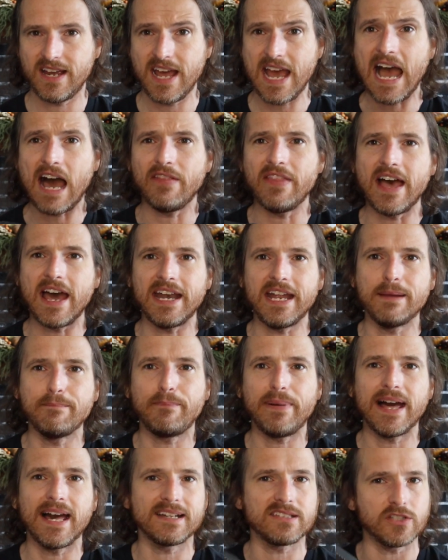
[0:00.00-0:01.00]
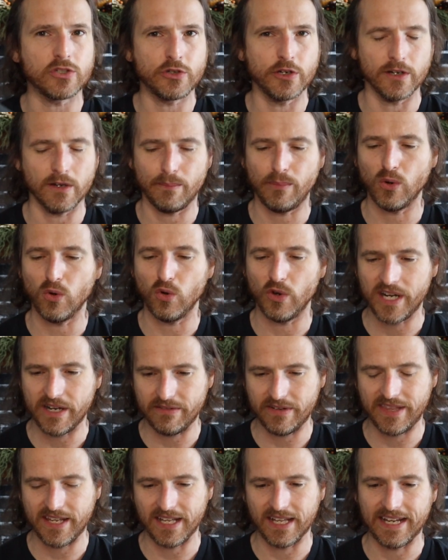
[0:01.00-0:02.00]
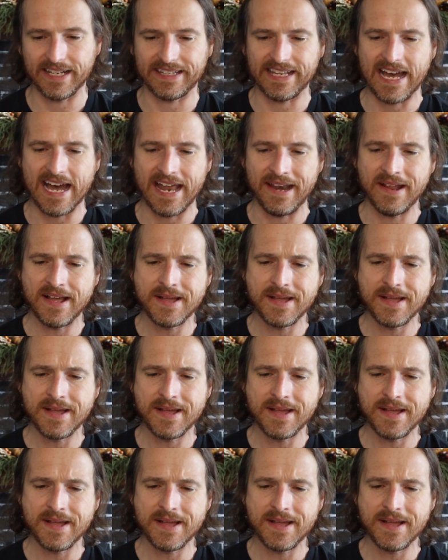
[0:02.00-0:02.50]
how that impacts the trigger pull and everything like that.